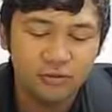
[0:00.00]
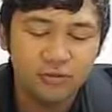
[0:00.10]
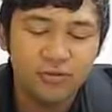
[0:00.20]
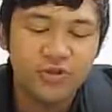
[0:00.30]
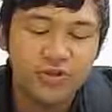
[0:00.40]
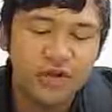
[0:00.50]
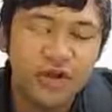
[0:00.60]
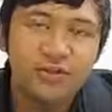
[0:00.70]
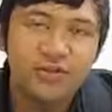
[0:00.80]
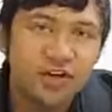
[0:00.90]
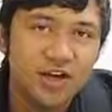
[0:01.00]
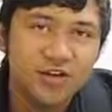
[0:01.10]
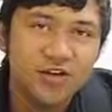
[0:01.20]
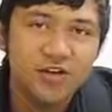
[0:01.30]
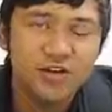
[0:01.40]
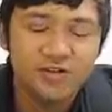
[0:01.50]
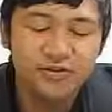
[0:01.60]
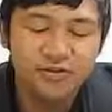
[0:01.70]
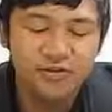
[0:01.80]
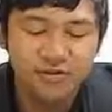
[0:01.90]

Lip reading: doing the outside of things